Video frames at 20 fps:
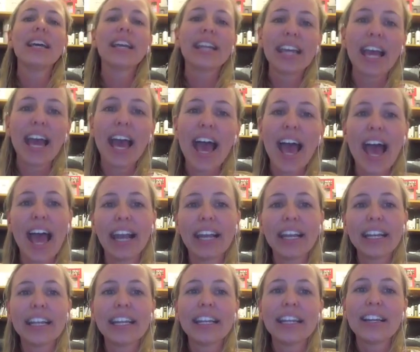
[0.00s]

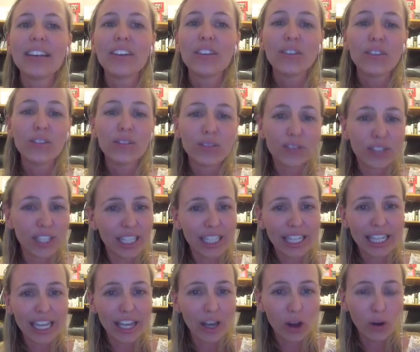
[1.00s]
can
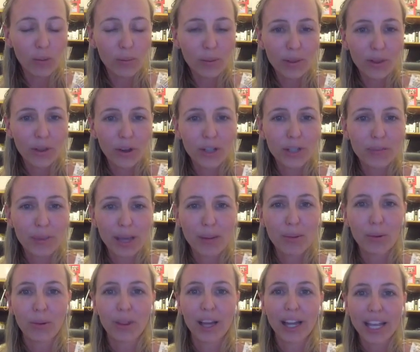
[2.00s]
really help those
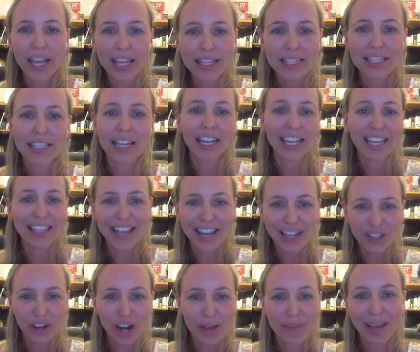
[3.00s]
people that get stuck in
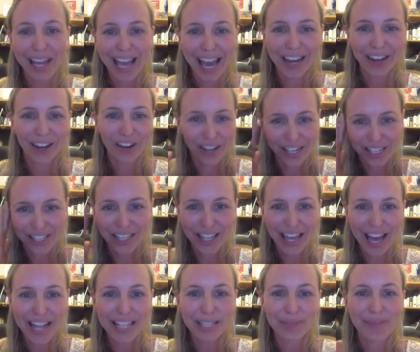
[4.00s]
that dreamer category. So
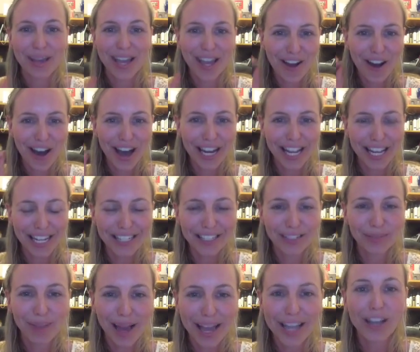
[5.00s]
that's me. I need
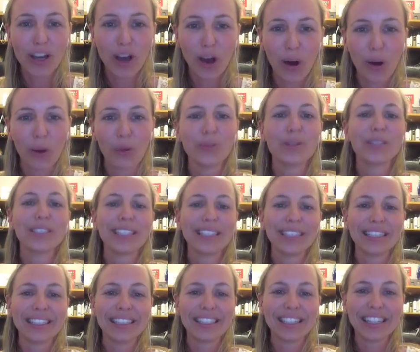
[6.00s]
to make goals
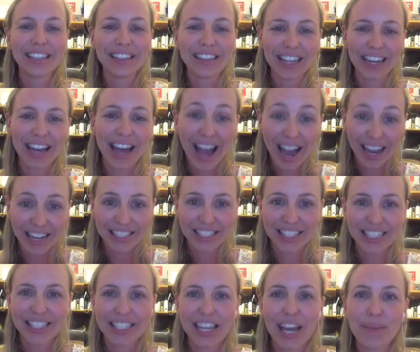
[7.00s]
that are
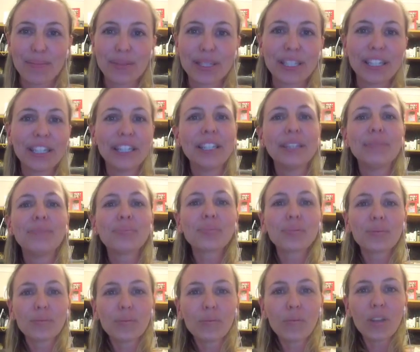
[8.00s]
action steps.
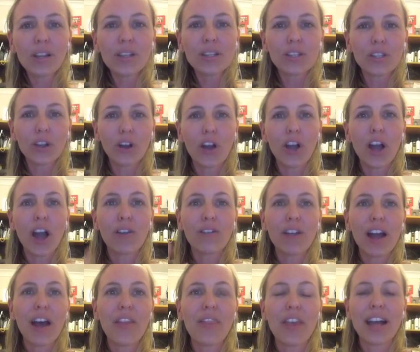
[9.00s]
So
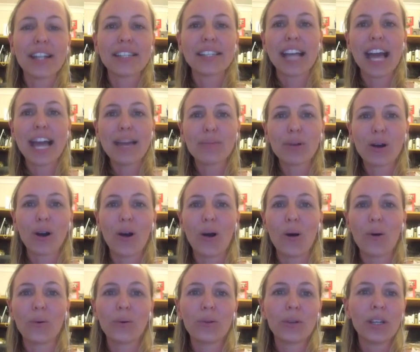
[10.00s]
around that same
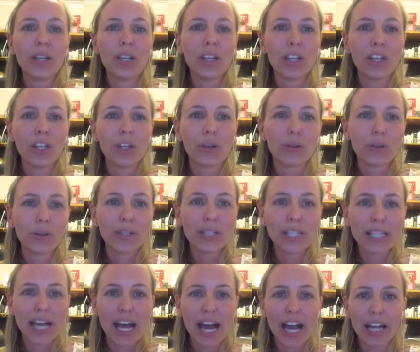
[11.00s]
goal, you could
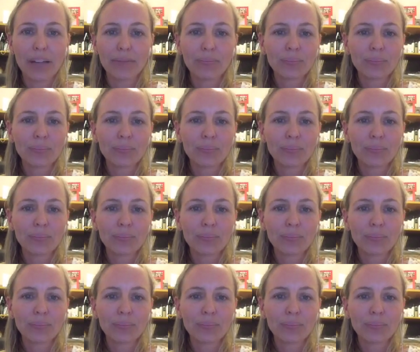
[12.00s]
say,